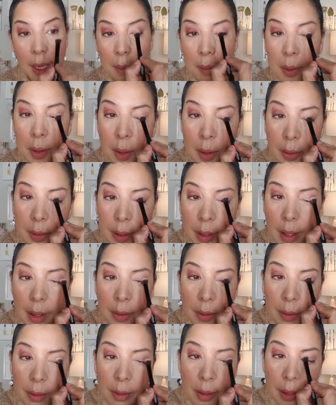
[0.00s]
Go on the
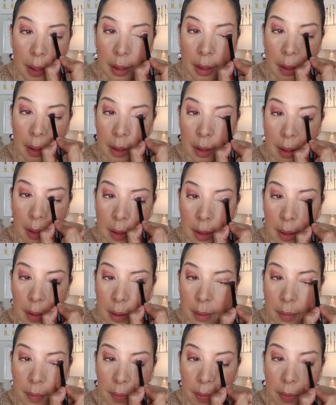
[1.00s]
other lid.
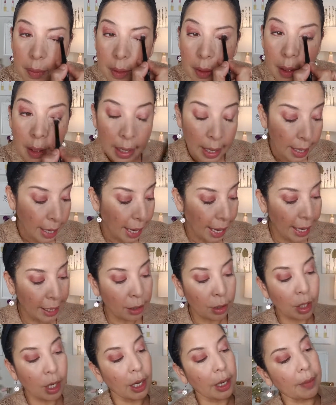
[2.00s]

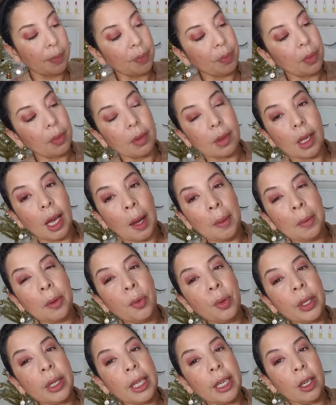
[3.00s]
And look, I'm
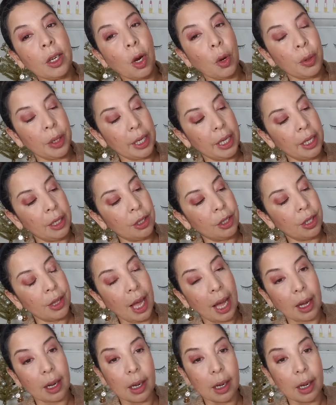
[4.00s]
really going into that